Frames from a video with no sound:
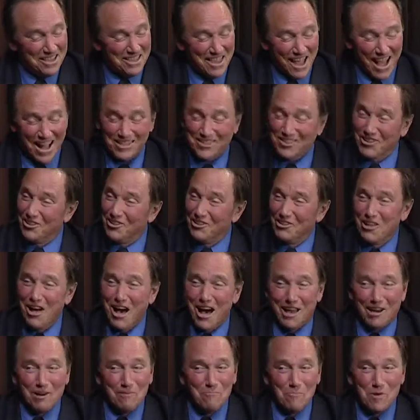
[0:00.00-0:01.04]
so That's taxes, a
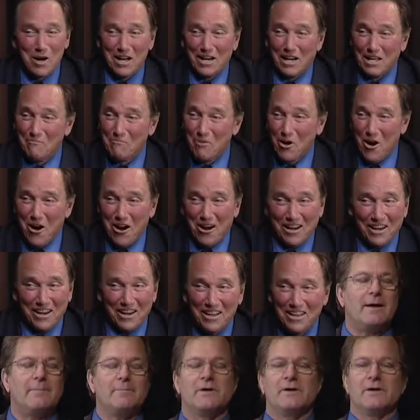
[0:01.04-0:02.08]
lot of money, taxes Mark.
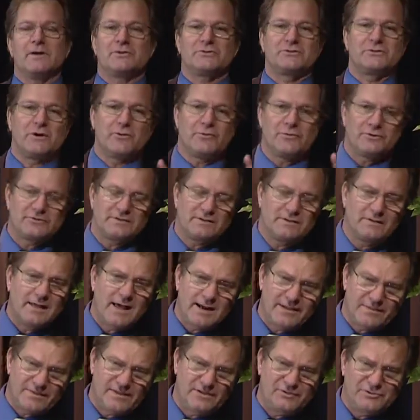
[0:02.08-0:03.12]
going up. So there's a
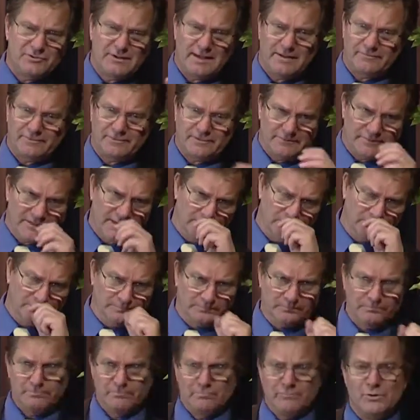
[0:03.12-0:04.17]
lot of things you have to do. Yep,
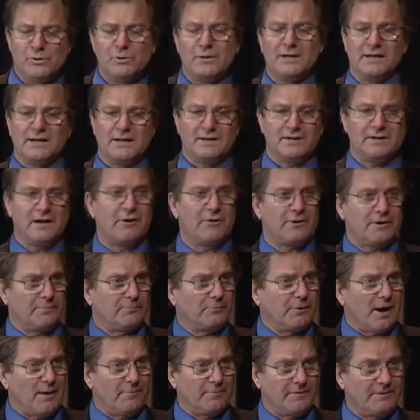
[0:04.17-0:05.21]
you can inherit a
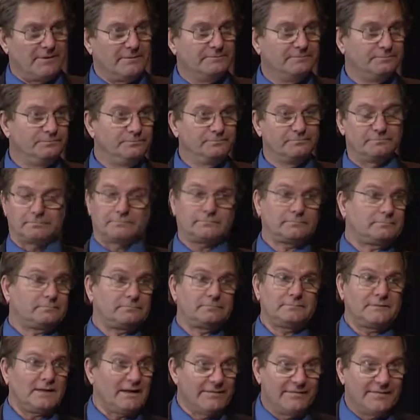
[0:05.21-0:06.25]
property,
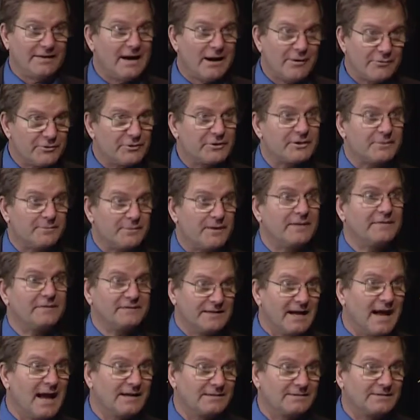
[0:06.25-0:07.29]
and then how are you going to pay the
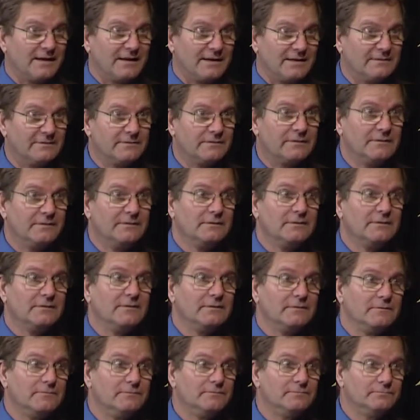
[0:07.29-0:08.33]
tax on it? You have to sell
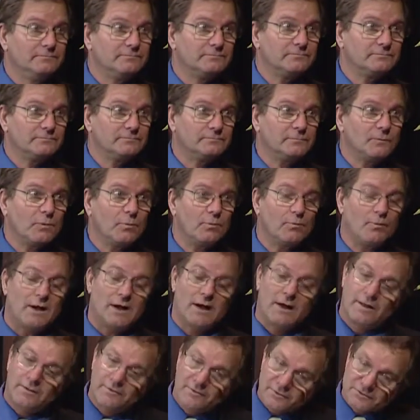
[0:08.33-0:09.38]
the property.
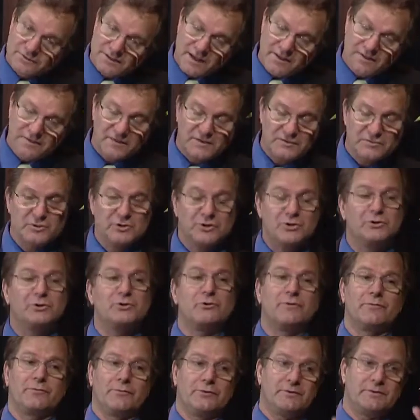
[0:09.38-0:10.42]
Well, and there's other things you could
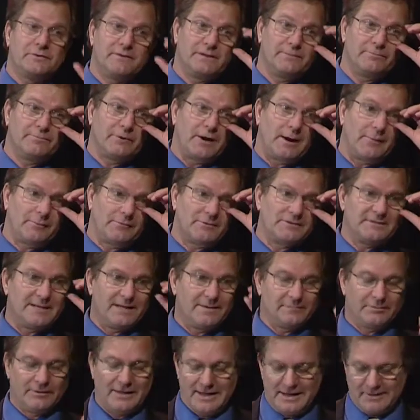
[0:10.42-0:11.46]
do if you did proper
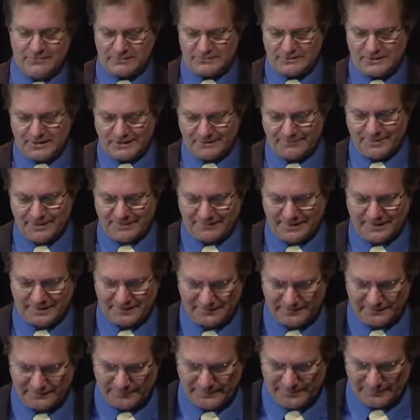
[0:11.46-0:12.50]
estate planning. We'll talk about that a
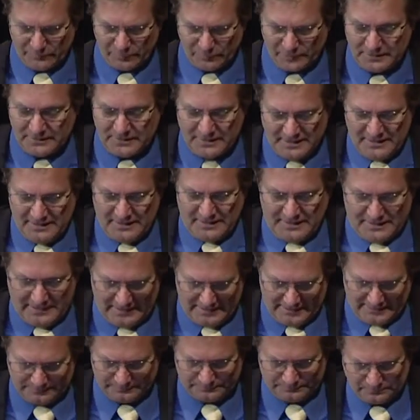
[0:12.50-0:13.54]
little bit more.
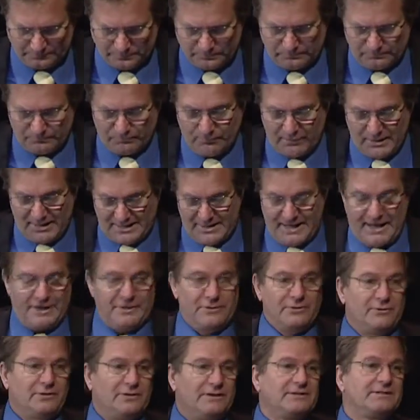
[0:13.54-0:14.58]
Um, but yeah,
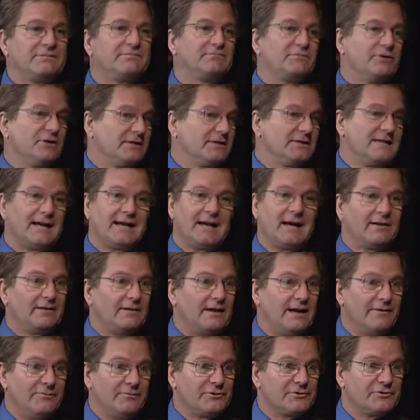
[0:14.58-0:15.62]
you could you could take out
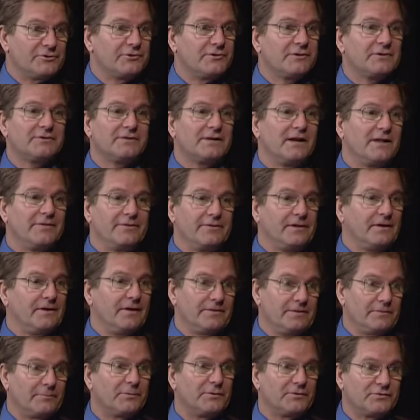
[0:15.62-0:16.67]
life insurance on the
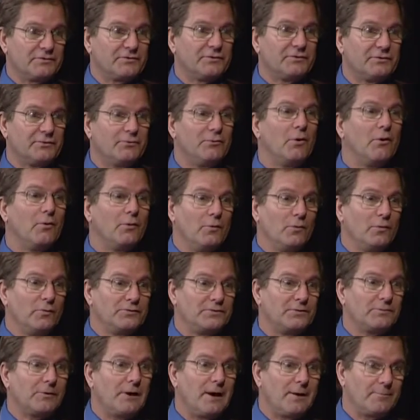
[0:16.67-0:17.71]
on the person who
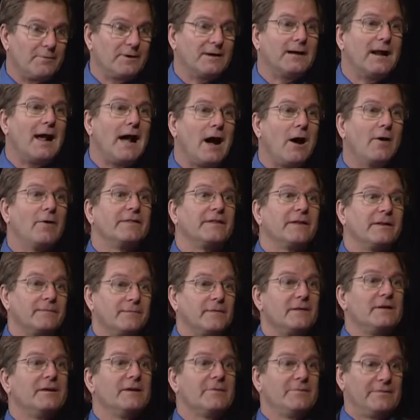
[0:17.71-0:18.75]
holds the property now, and then
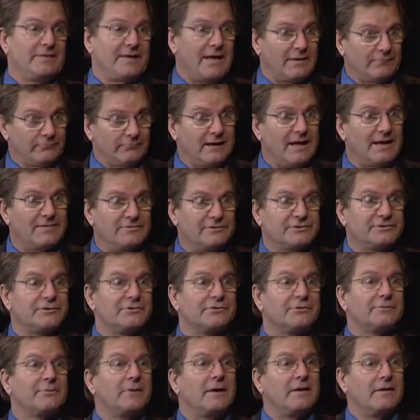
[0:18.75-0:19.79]
that life
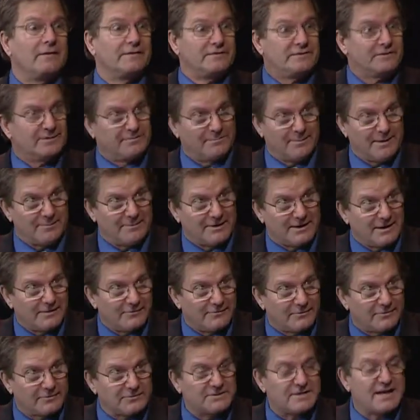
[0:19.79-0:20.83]
insurance policy could maybe
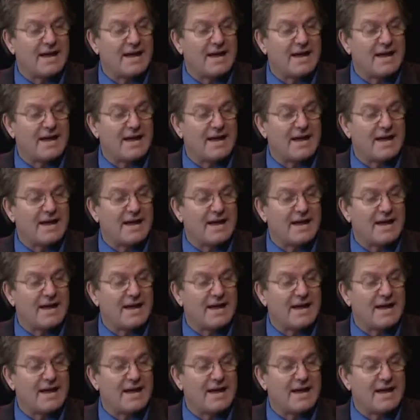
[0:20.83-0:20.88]
cover those